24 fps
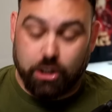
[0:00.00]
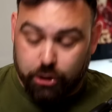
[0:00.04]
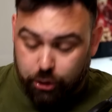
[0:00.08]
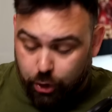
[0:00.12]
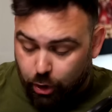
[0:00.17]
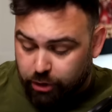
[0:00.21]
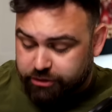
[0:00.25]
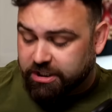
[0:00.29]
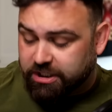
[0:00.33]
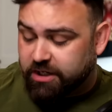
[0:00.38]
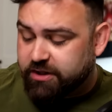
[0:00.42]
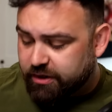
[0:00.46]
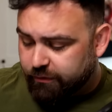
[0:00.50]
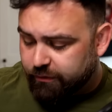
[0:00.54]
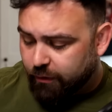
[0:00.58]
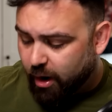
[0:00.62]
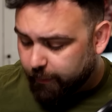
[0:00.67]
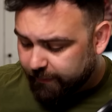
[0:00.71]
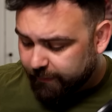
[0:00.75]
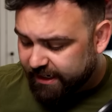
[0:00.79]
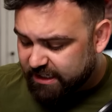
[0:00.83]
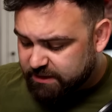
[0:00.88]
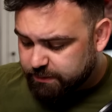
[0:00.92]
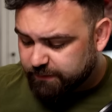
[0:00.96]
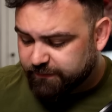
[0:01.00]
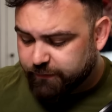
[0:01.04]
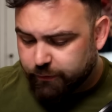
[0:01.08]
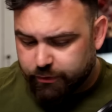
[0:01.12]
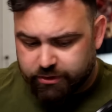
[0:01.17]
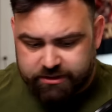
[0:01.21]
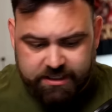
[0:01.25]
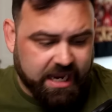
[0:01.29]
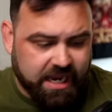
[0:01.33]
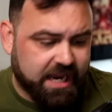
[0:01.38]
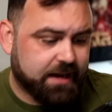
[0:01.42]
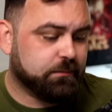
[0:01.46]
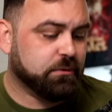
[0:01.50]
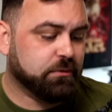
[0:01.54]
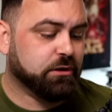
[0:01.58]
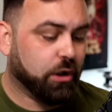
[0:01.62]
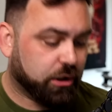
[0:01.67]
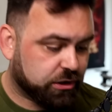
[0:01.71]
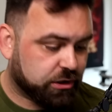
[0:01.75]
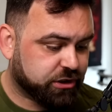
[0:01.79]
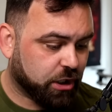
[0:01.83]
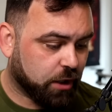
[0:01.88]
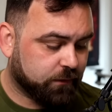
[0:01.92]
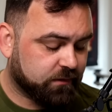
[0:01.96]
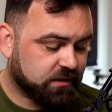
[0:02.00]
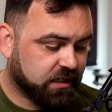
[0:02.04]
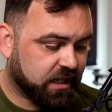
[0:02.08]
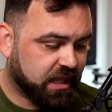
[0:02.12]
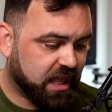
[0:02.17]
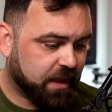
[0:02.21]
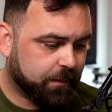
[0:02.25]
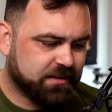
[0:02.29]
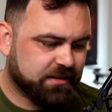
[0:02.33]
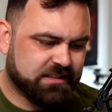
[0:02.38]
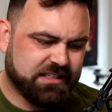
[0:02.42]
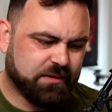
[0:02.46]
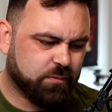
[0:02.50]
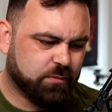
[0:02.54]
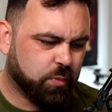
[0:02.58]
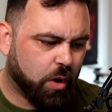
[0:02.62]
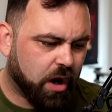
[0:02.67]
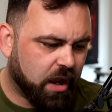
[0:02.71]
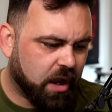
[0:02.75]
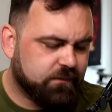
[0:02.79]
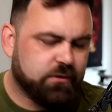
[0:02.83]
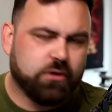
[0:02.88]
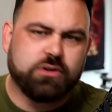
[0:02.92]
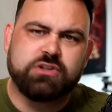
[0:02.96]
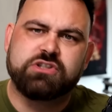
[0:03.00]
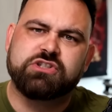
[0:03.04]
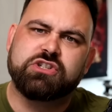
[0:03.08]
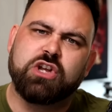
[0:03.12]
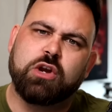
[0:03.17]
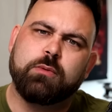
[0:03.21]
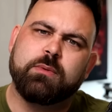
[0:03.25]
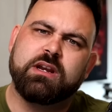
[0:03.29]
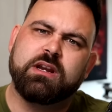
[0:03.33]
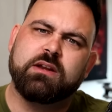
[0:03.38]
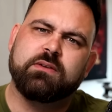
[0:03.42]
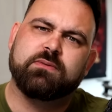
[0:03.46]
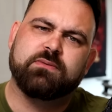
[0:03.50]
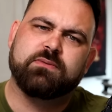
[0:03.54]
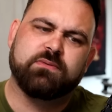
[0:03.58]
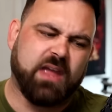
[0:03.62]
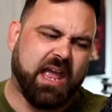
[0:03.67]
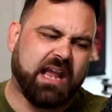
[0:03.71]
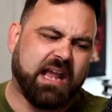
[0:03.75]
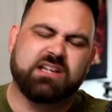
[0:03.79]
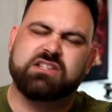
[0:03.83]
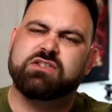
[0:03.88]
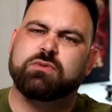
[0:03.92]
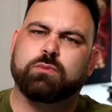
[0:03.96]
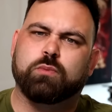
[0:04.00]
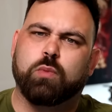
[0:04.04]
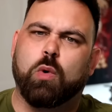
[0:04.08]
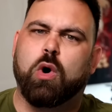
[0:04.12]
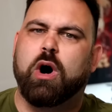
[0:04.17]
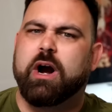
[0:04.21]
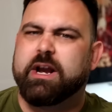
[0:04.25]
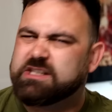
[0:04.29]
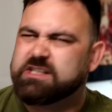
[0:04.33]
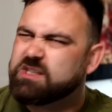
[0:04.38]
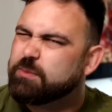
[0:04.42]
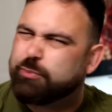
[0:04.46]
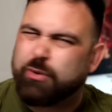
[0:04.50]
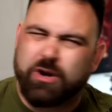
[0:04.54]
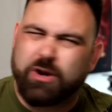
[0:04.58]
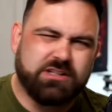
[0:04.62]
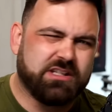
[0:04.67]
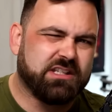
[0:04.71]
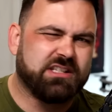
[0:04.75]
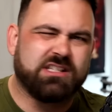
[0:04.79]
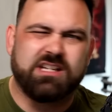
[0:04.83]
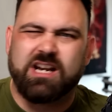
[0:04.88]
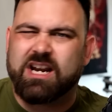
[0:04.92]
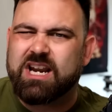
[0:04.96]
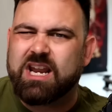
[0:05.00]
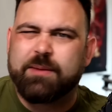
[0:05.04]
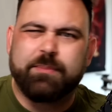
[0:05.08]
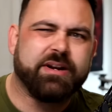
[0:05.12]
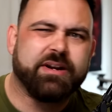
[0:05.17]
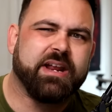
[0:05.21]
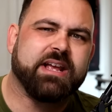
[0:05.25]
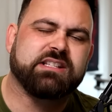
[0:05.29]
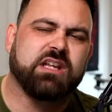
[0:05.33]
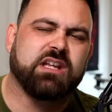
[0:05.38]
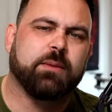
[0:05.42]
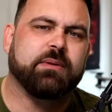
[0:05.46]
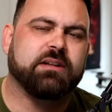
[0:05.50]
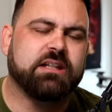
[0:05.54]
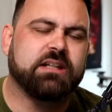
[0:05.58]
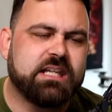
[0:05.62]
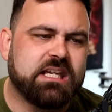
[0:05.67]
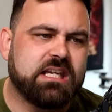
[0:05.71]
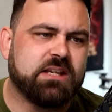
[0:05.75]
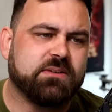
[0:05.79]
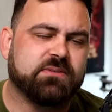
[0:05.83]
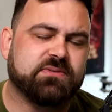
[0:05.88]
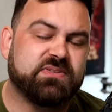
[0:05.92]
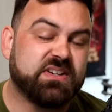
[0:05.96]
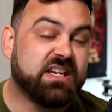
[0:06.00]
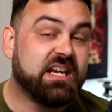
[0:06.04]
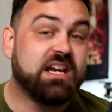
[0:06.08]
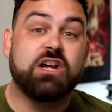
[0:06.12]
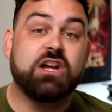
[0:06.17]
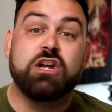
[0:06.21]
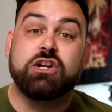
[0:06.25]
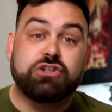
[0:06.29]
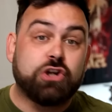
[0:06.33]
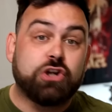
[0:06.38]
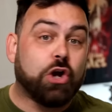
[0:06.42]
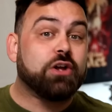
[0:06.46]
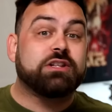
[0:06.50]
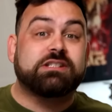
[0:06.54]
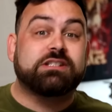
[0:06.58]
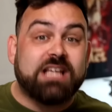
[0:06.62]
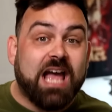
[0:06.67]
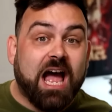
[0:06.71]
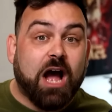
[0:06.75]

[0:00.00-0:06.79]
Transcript: looked at their army list before the game, looked over to them and said, why have you got so many of X and Y, suppressors and eliminators, I believe. Turns